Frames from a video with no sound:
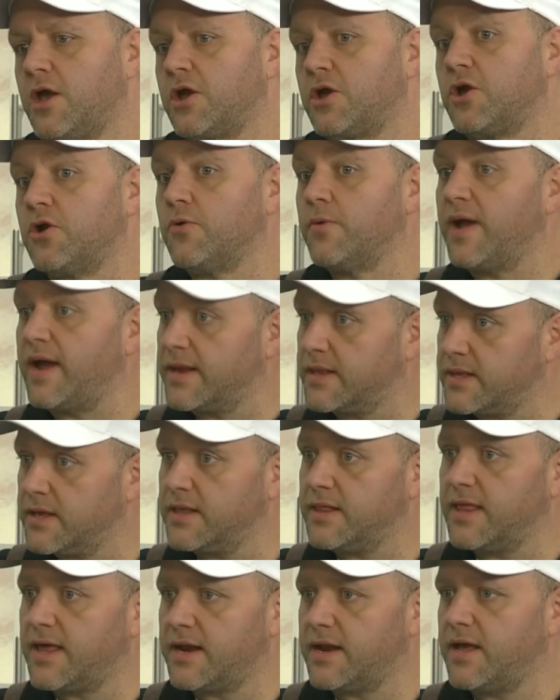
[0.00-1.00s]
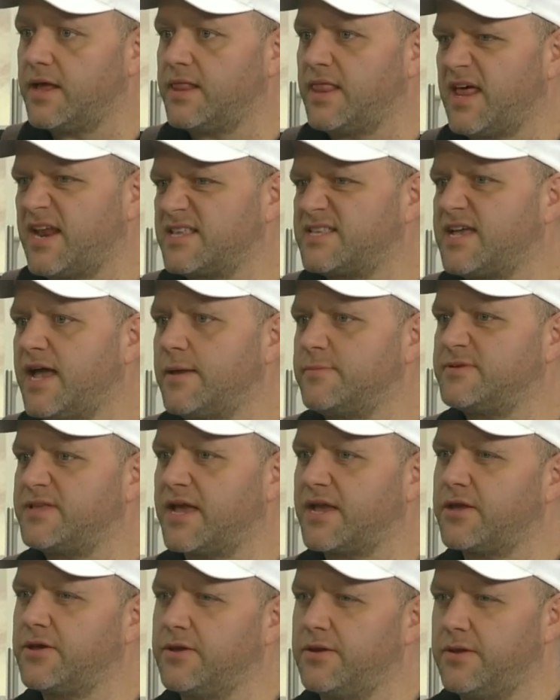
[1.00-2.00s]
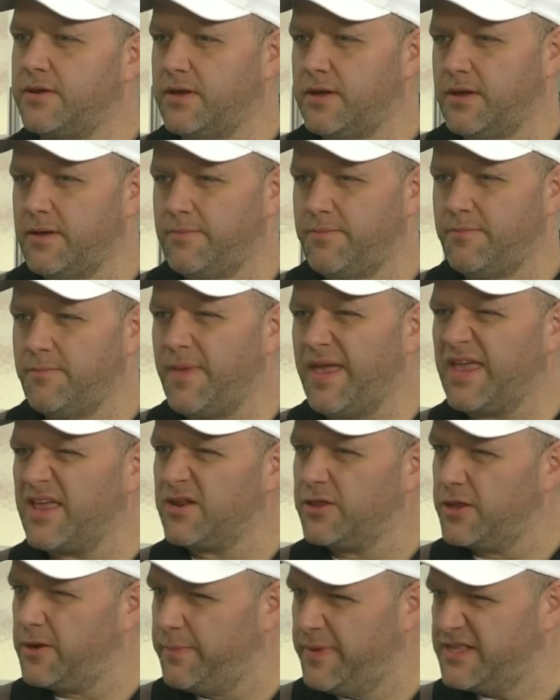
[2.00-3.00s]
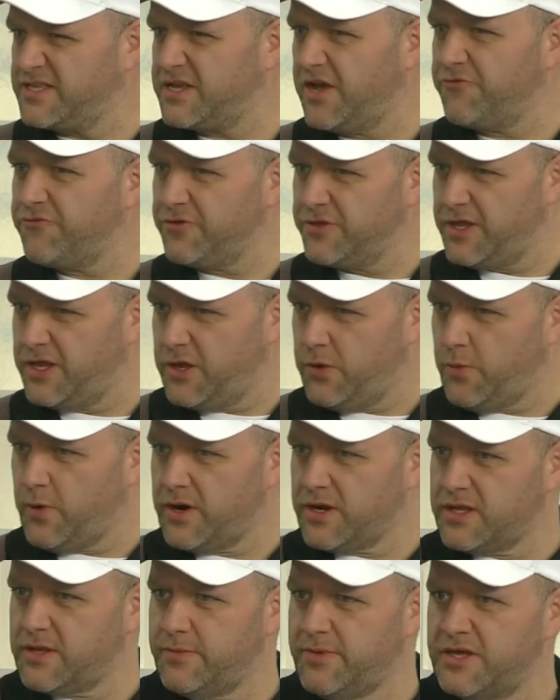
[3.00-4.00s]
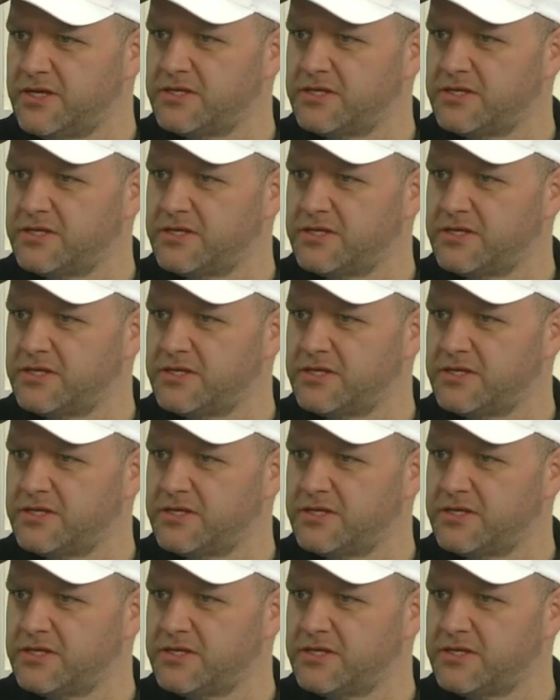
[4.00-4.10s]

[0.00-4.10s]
Correct. A lot, a lot of times that could uh, make it a little bit tougher than you want it to be.